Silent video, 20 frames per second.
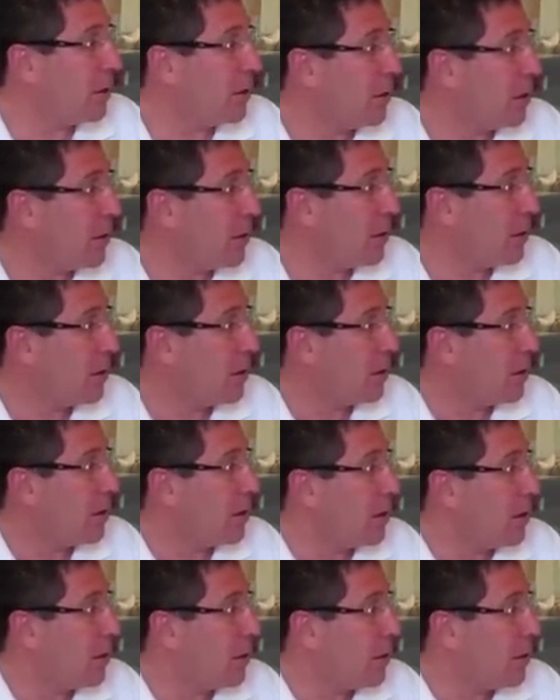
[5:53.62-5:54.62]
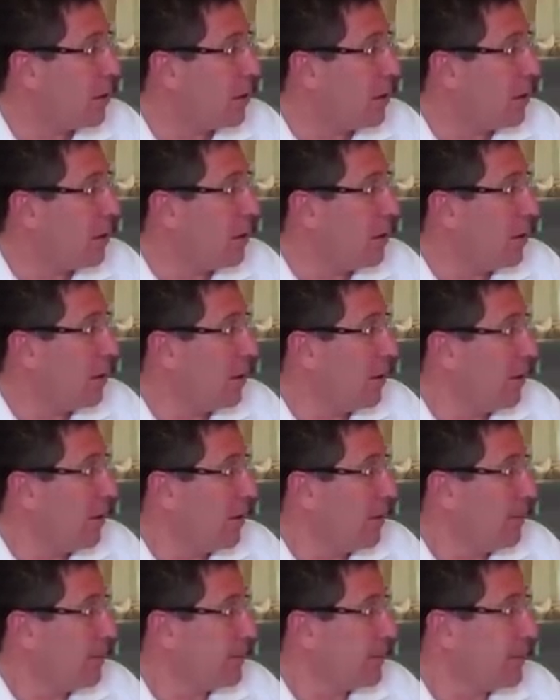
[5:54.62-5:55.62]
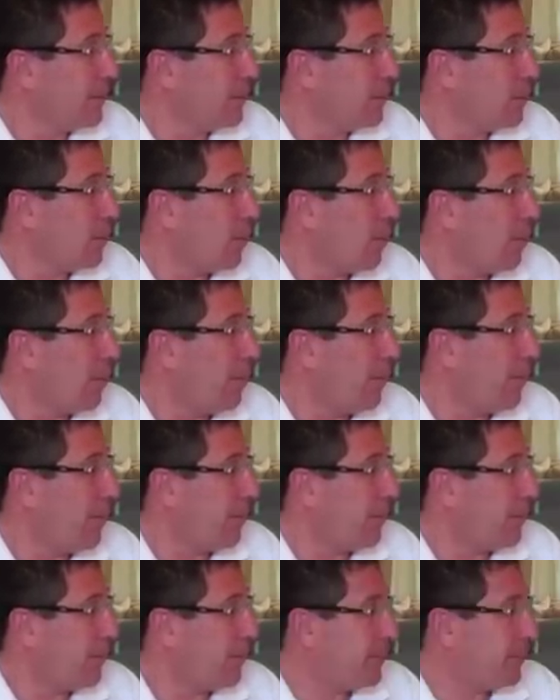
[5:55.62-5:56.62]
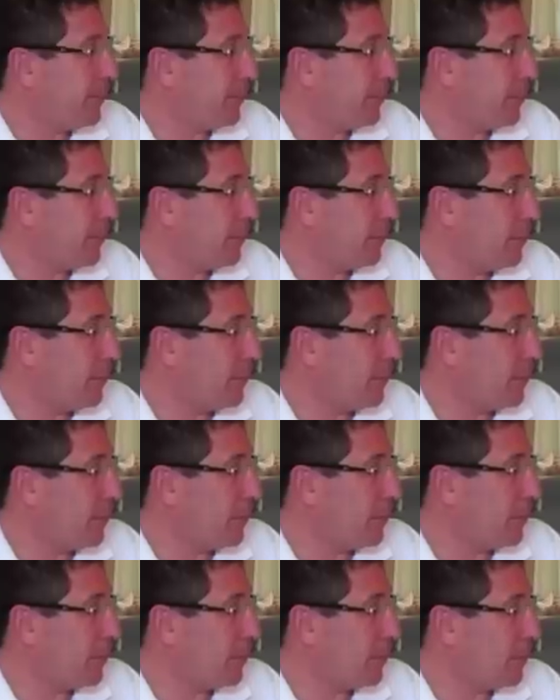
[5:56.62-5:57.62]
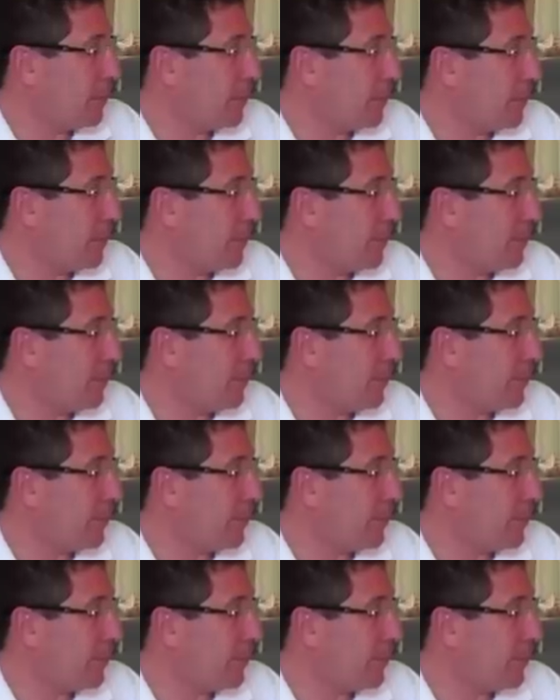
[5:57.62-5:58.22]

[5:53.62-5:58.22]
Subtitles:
The person shown says nothing.